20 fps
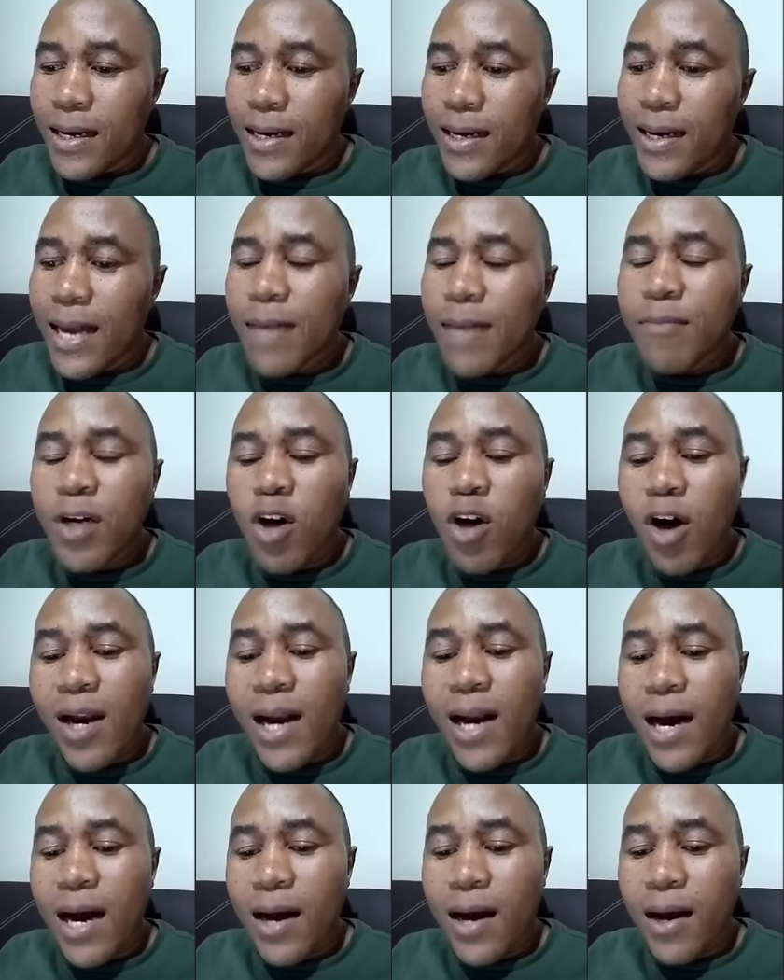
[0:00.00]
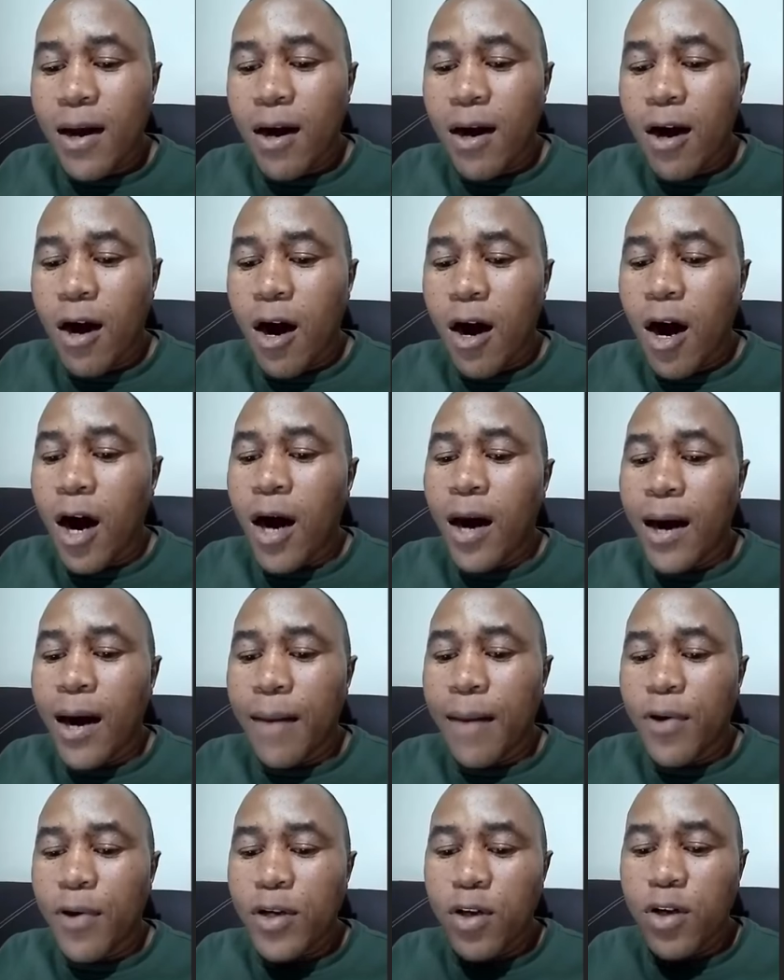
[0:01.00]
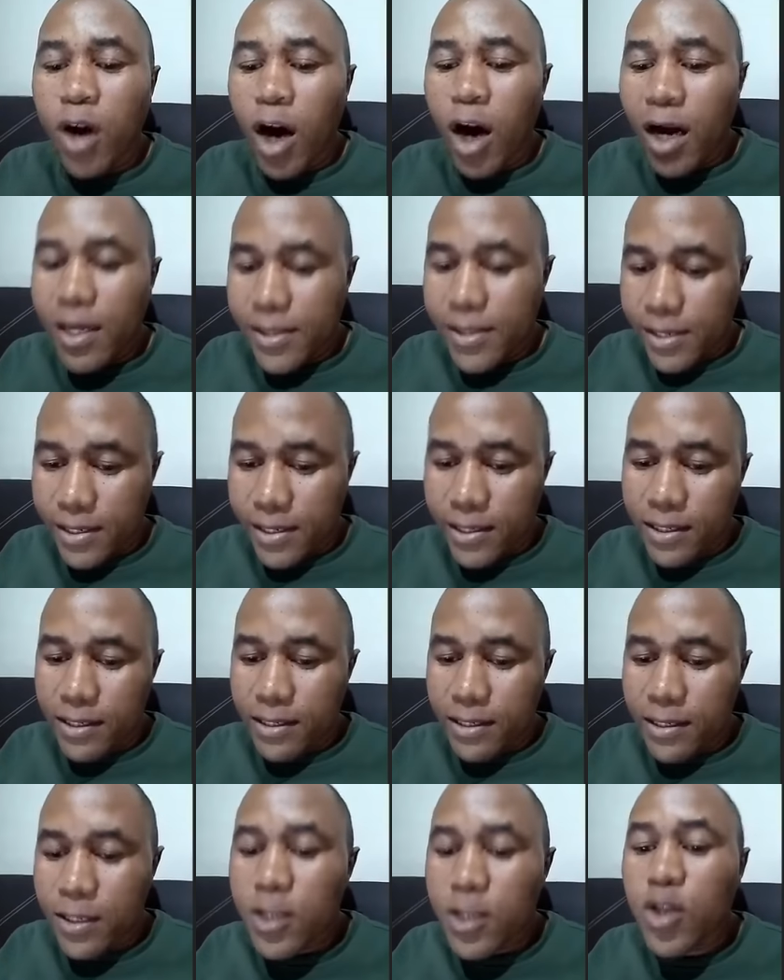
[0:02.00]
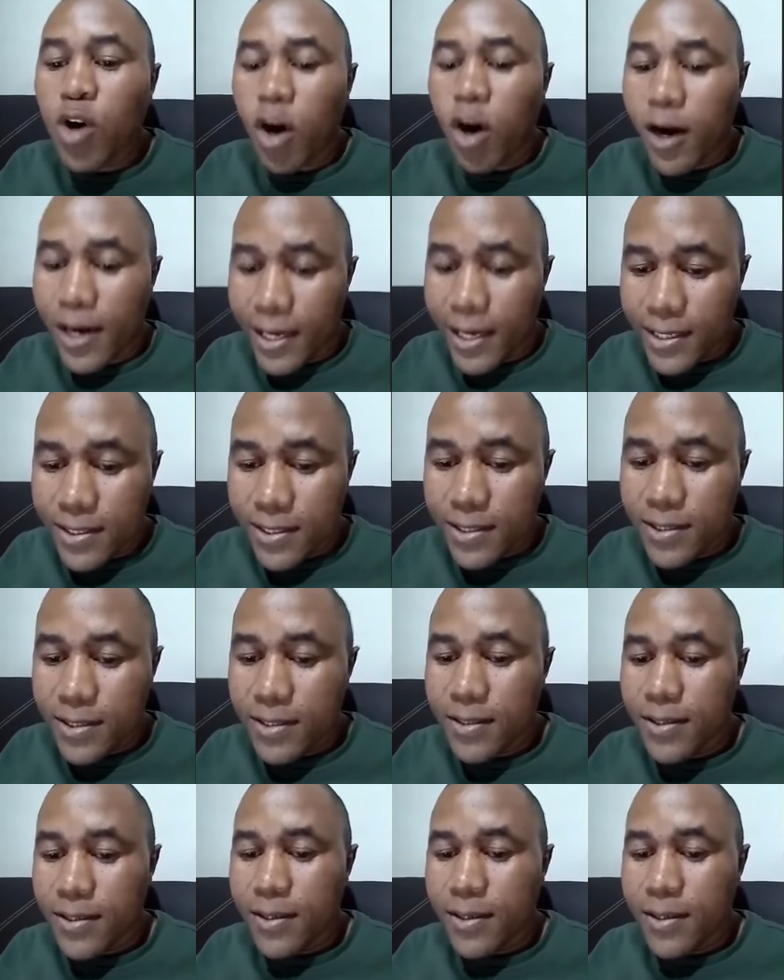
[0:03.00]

let me call uh, upon all the scholars